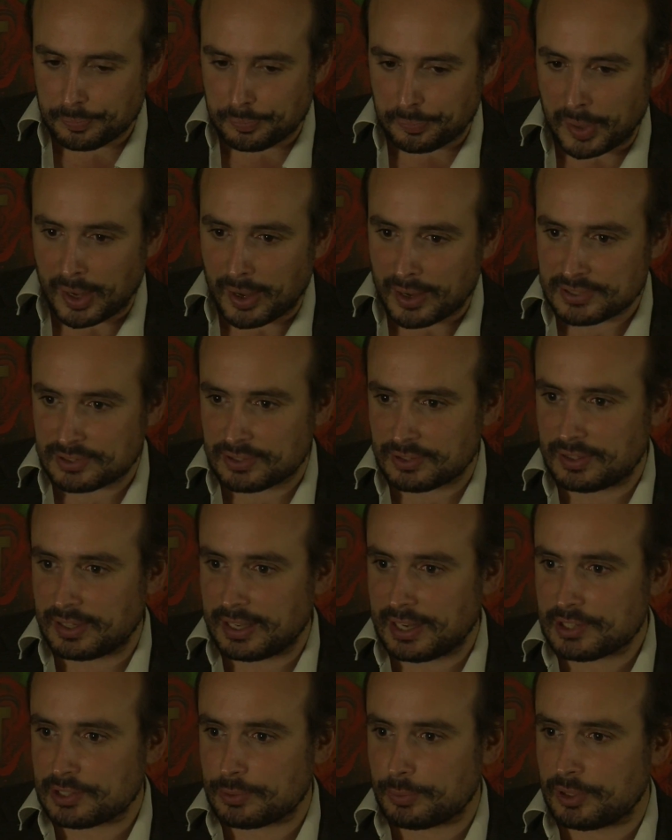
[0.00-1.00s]
bastard
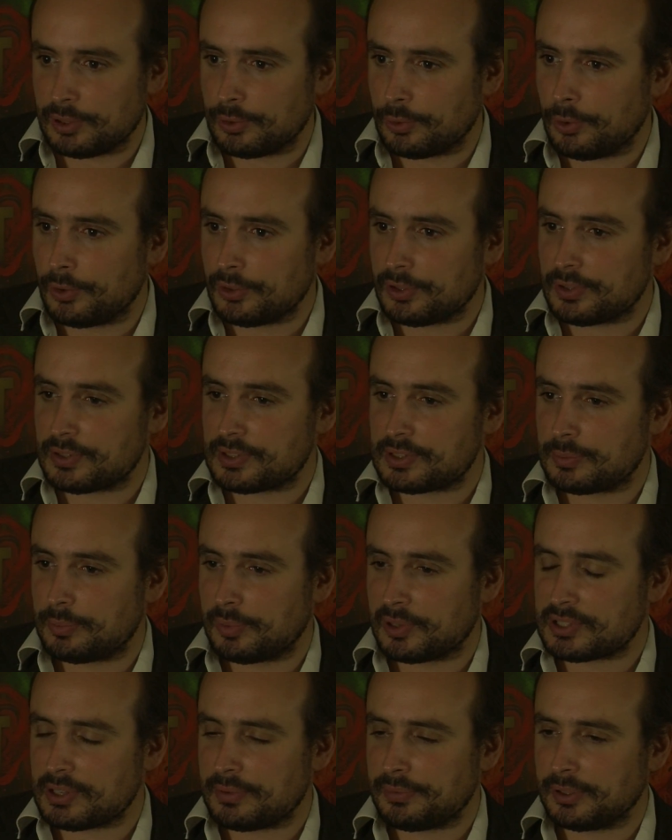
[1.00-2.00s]
nature with the audience,
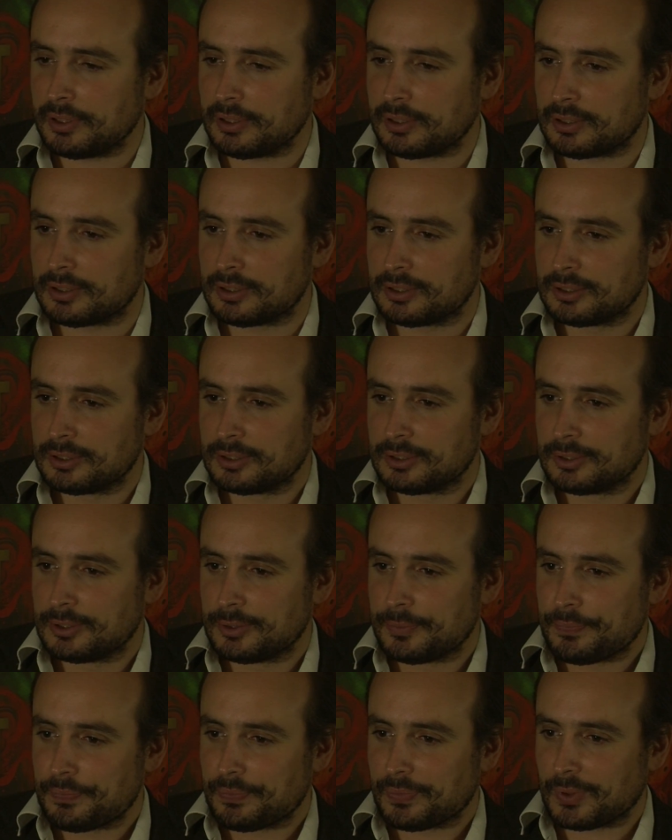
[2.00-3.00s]
because I think
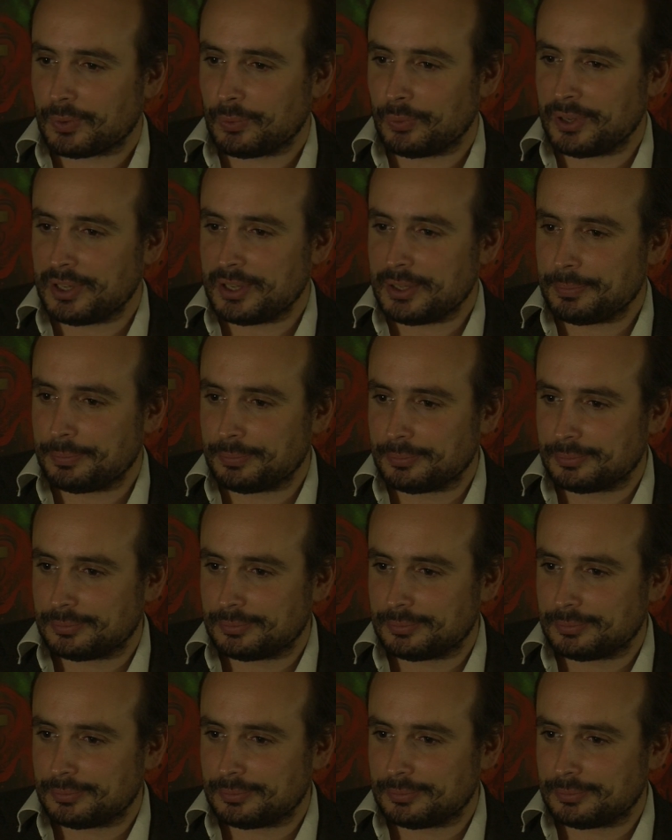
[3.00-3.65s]
with